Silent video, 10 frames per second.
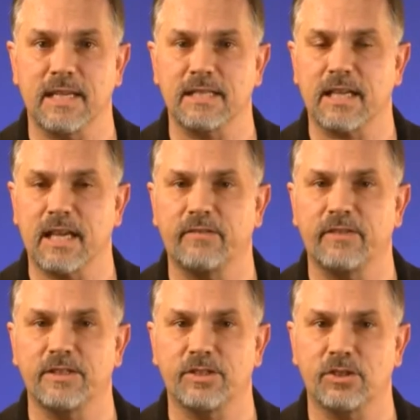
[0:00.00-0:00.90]
10
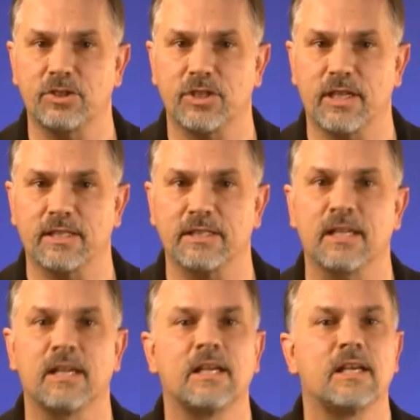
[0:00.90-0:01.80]
kV surge test
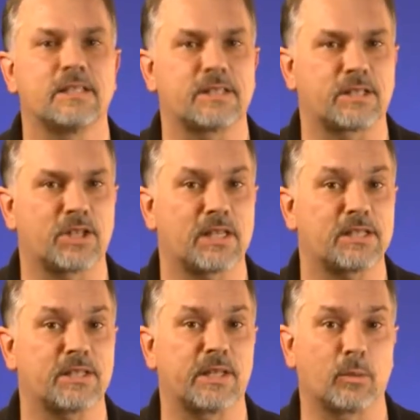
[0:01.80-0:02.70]

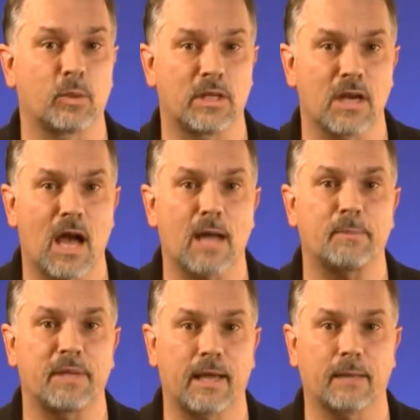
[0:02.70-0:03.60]
suggests that it would not
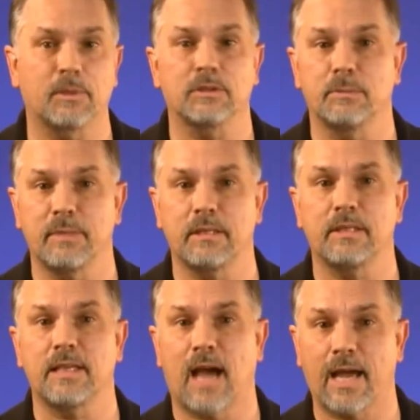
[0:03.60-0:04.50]
be able to meet
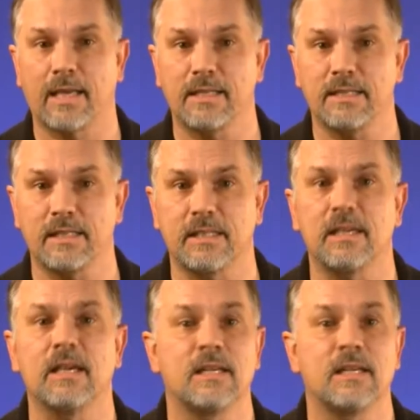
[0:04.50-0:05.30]
the IEC